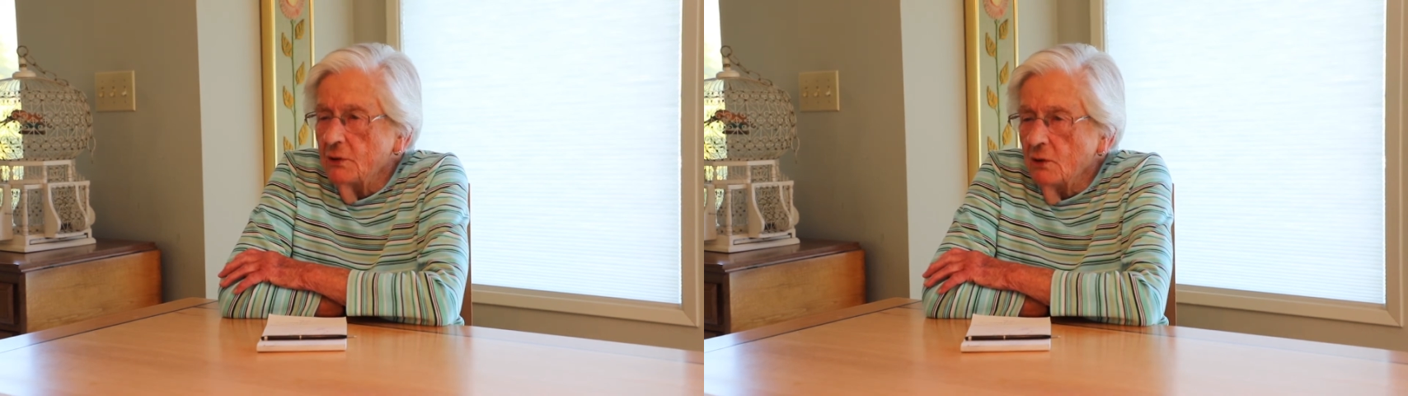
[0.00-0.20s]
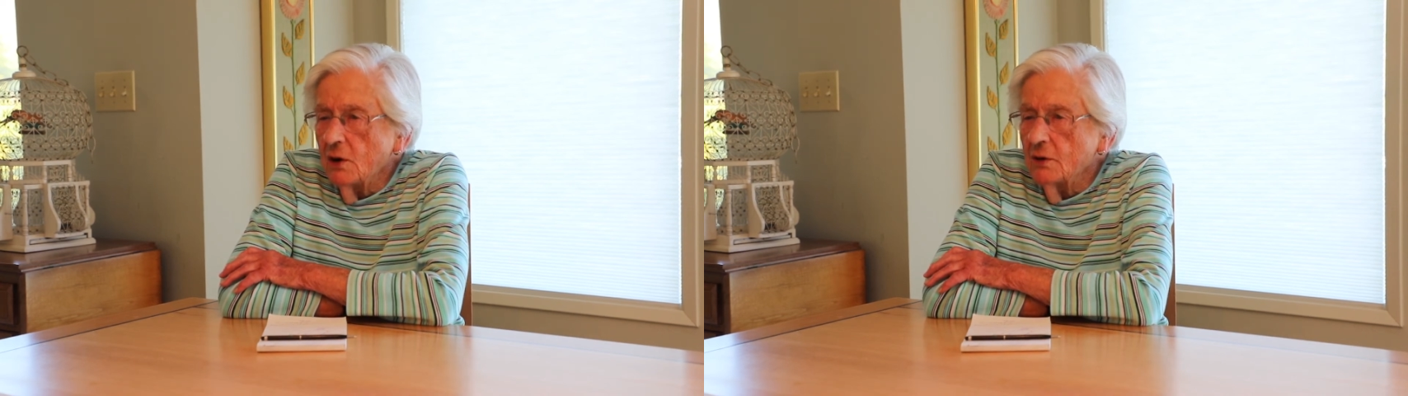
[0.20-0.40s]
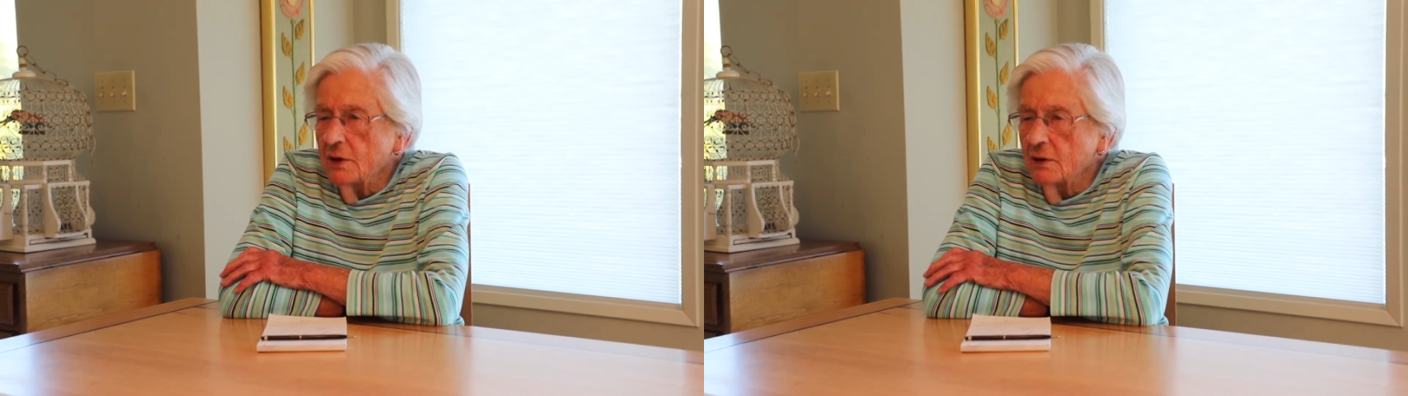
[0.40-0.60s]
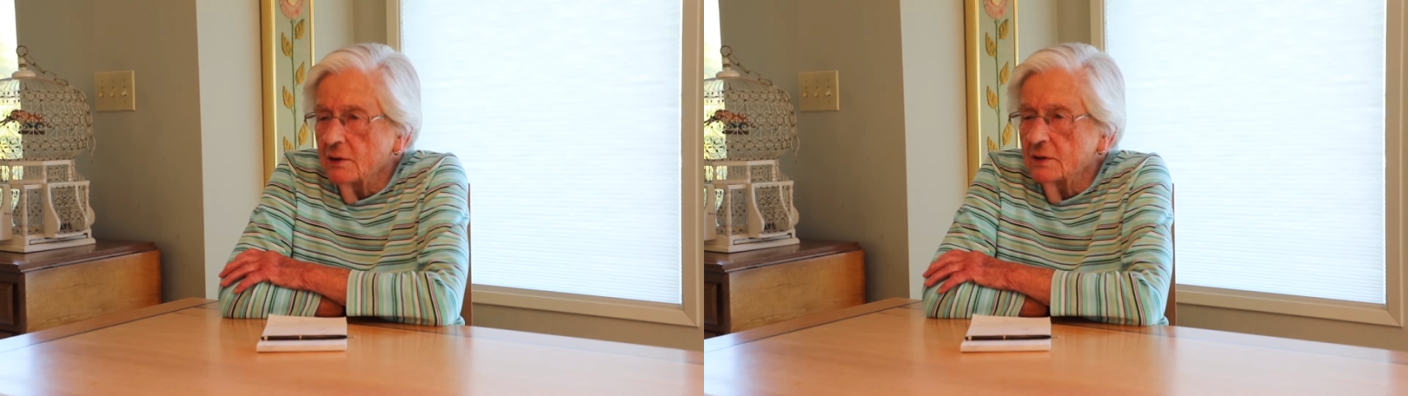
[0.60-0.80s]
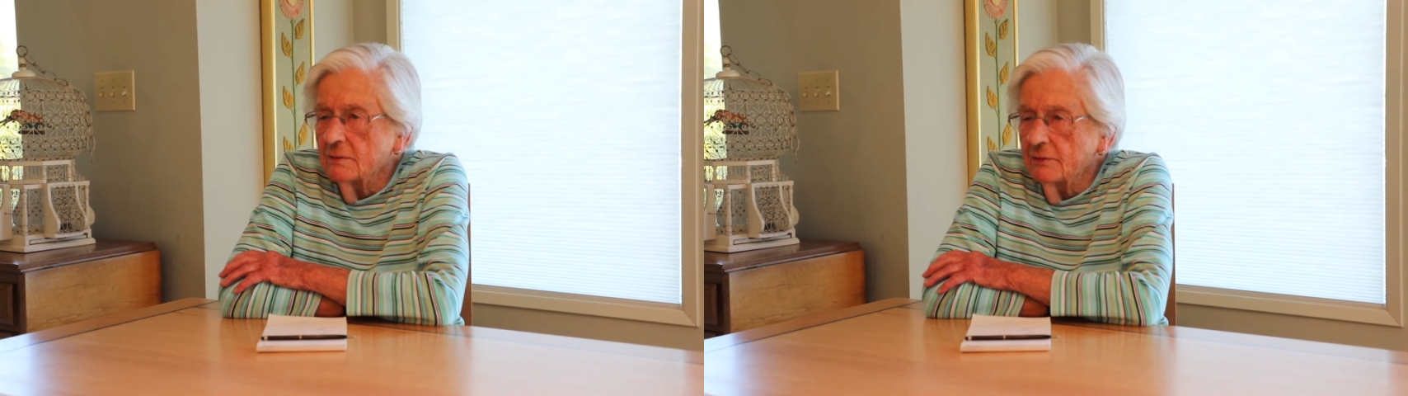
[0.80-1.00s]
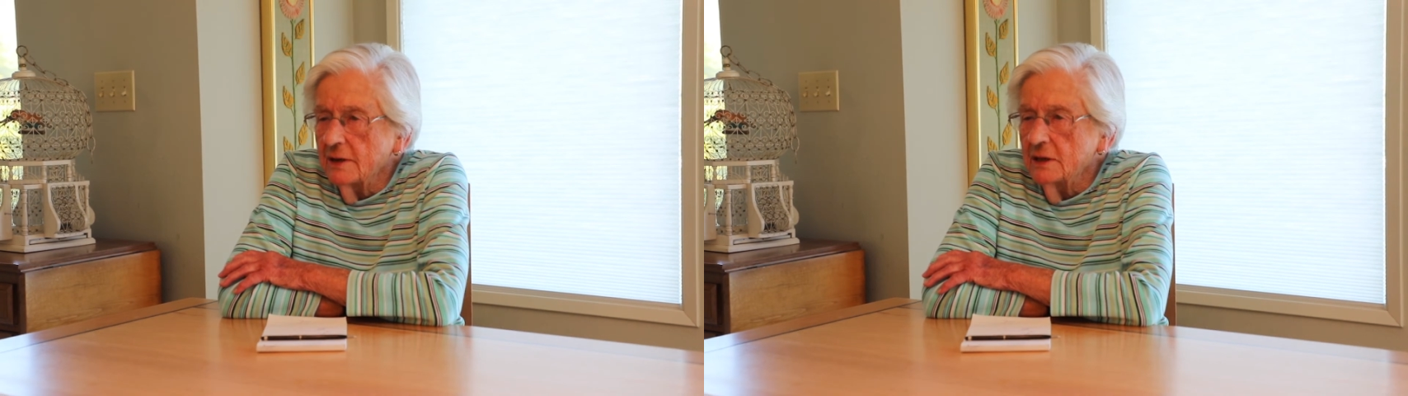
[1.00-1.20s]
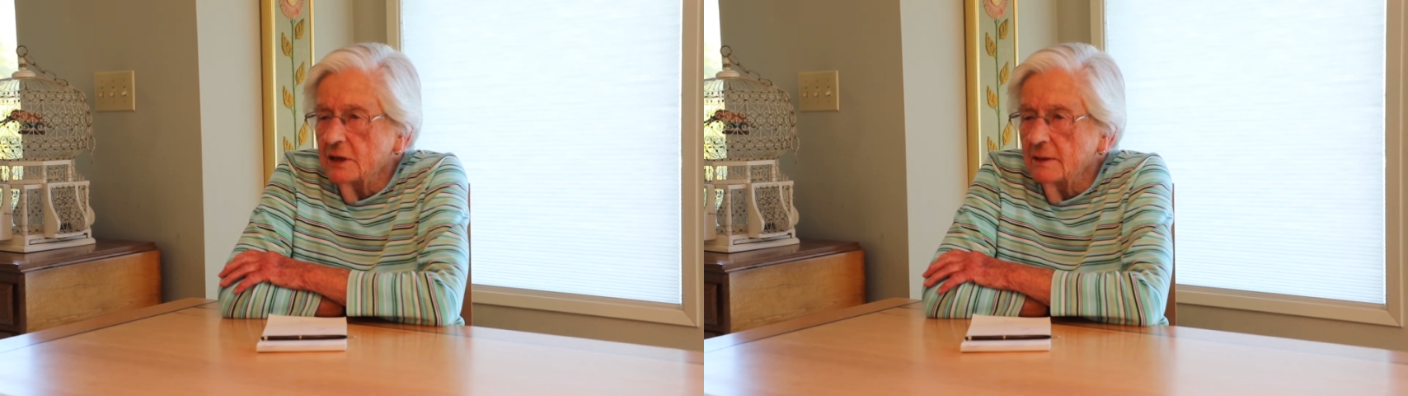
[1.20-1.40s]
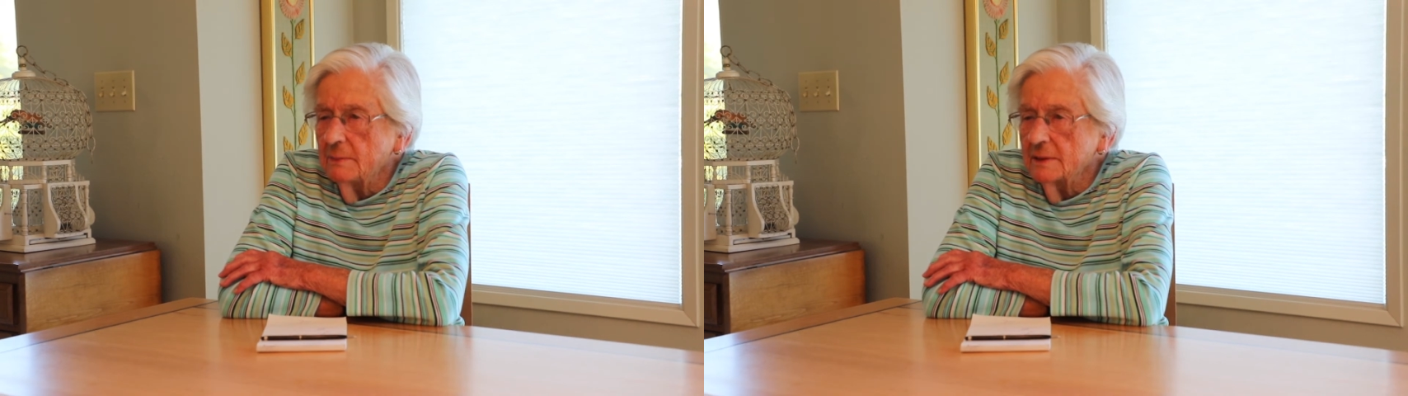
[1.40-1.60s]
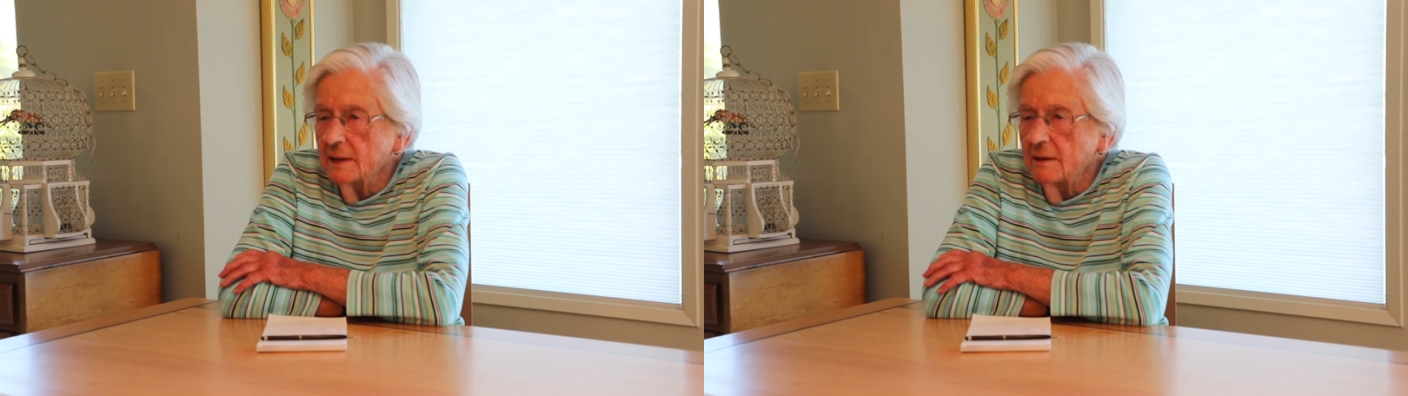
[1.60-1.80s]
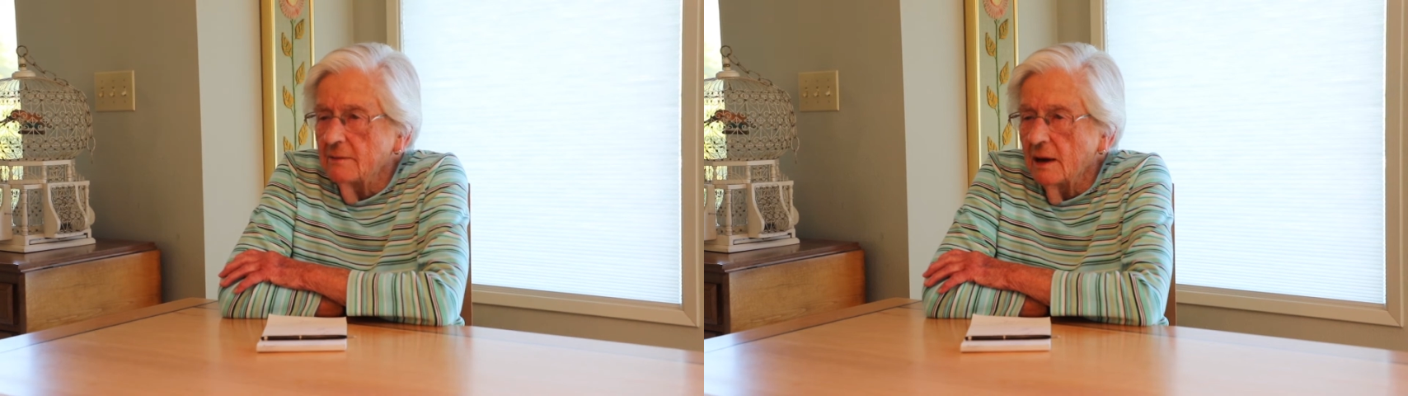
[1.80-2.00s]
through our years of friendship as
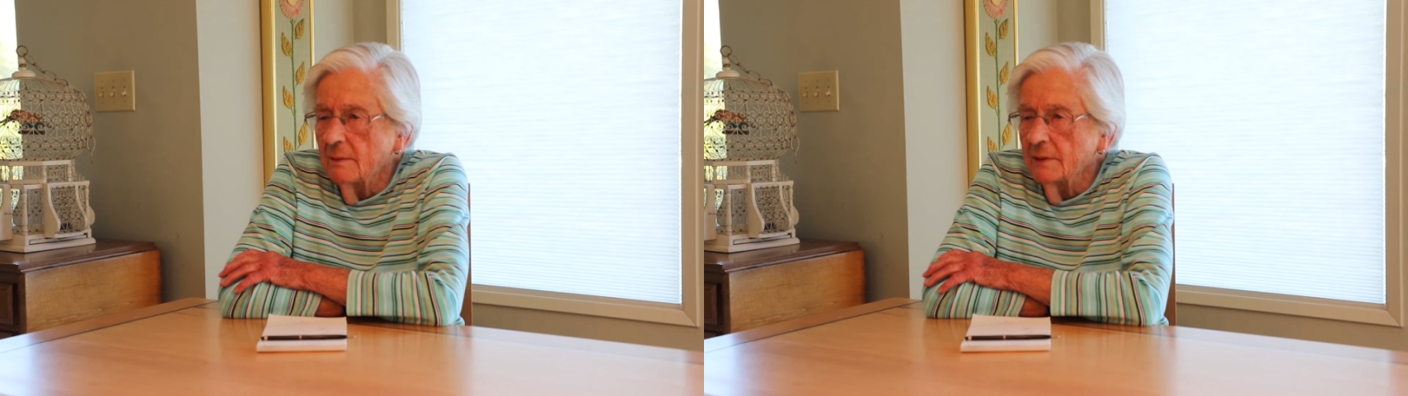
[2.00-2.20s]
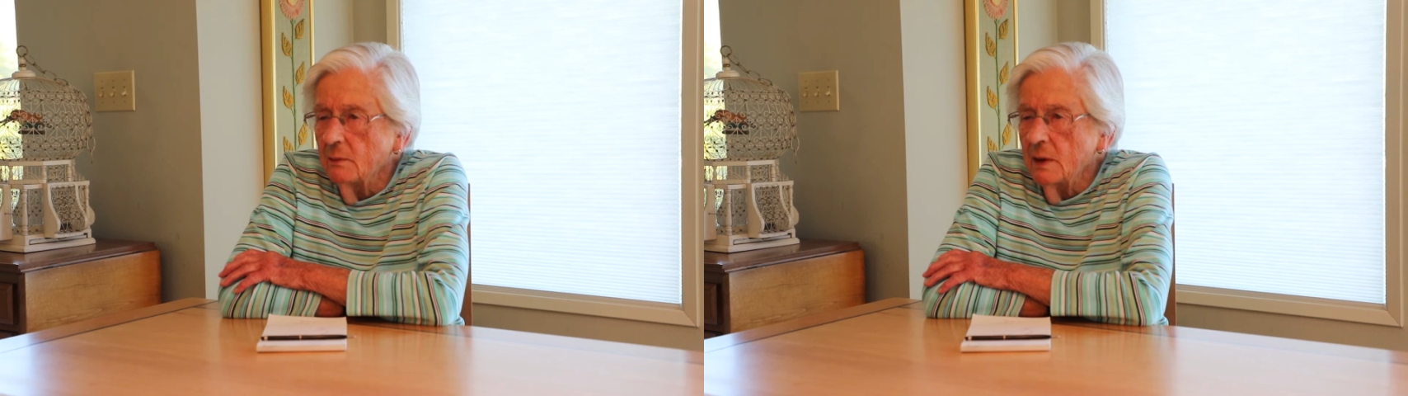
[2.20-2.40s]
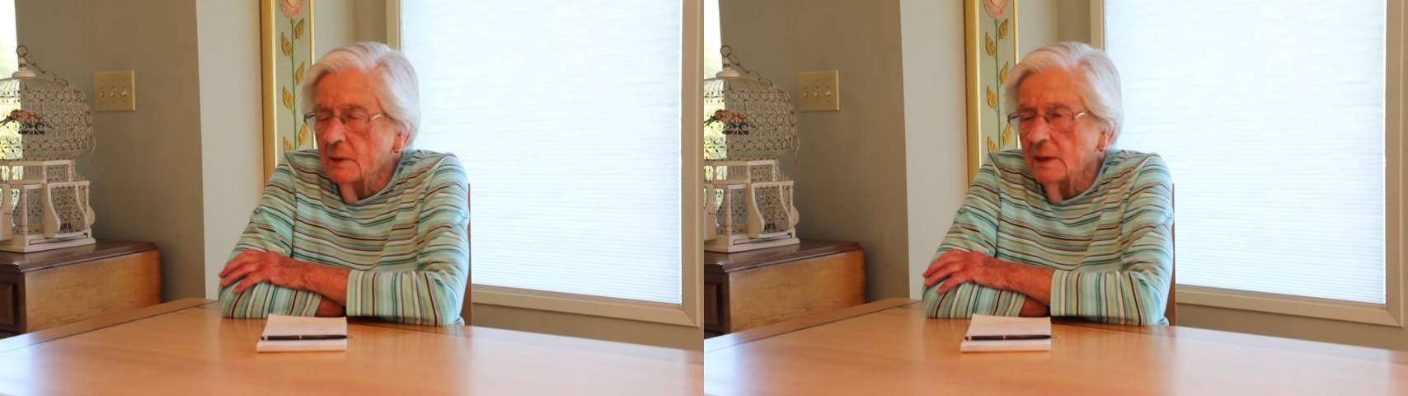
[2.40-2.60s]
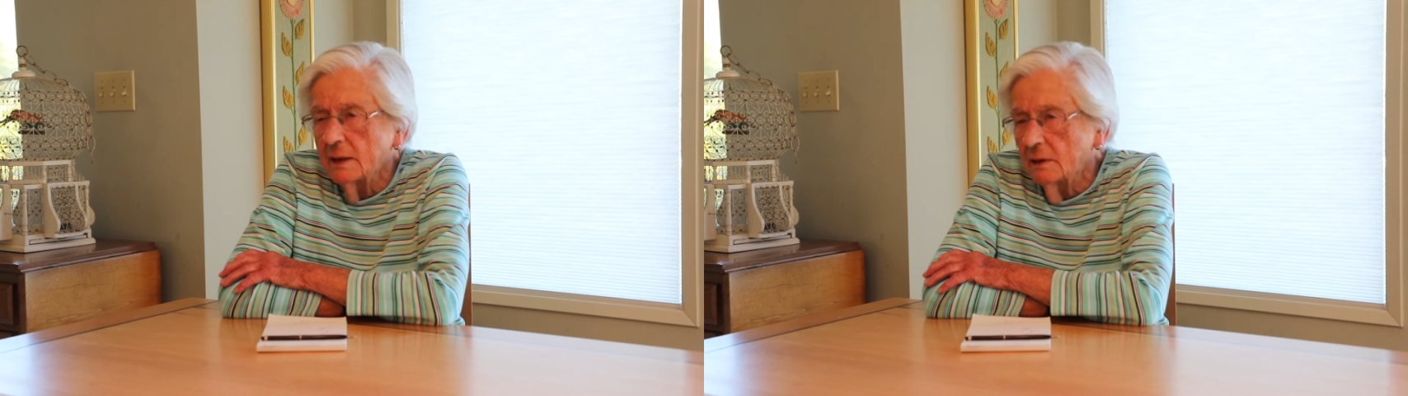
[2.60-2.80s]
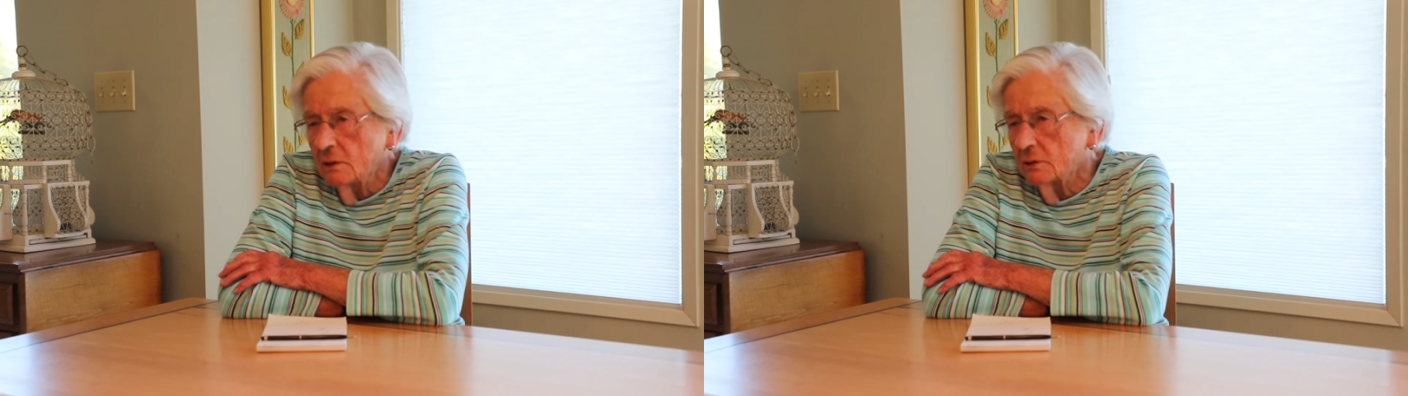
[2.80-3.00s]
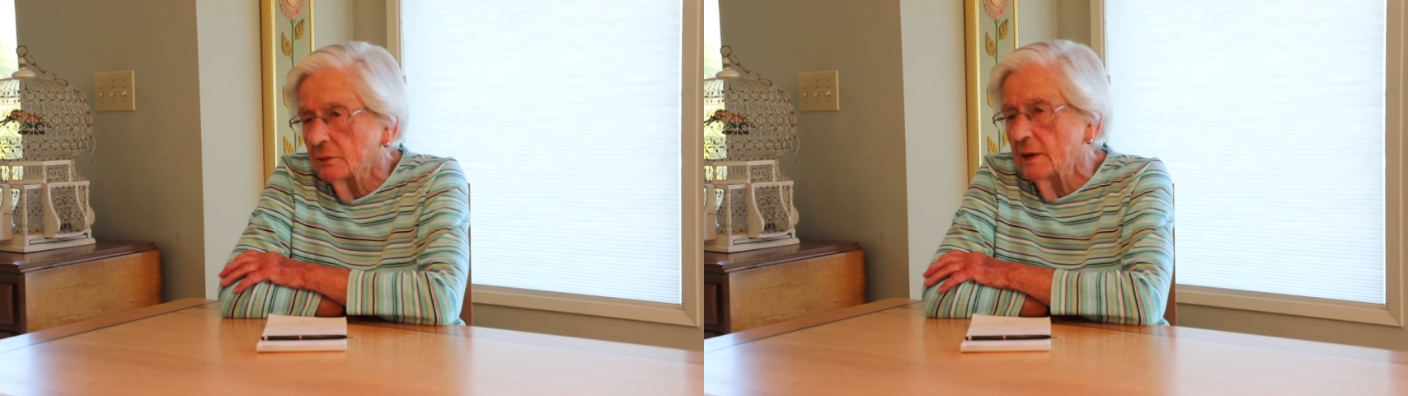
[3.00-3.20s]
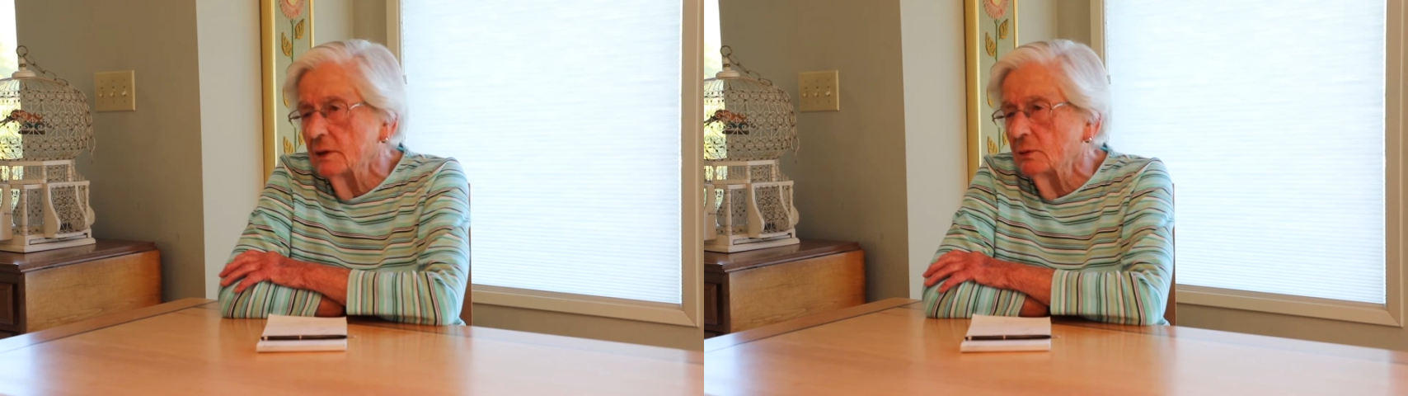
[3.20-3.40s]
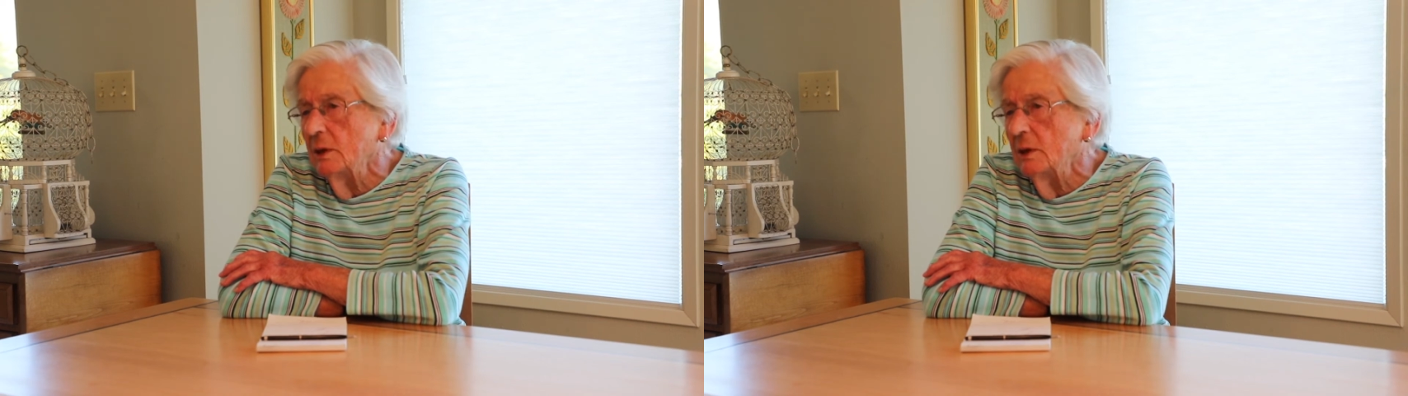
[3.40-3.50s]
it developed, and we were not close friends.